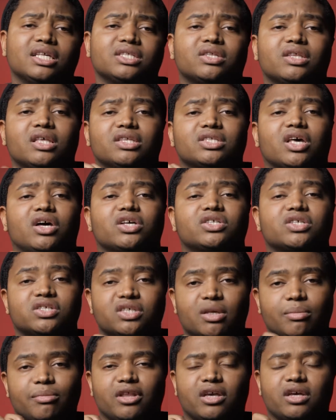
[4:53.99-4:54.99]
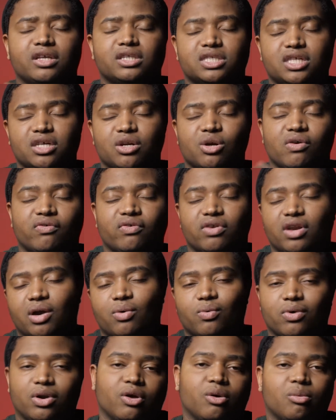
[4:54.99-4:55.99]
So that's also something to consider if you're not
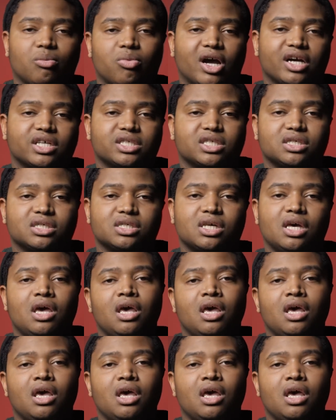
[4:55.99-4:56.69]
running proxies.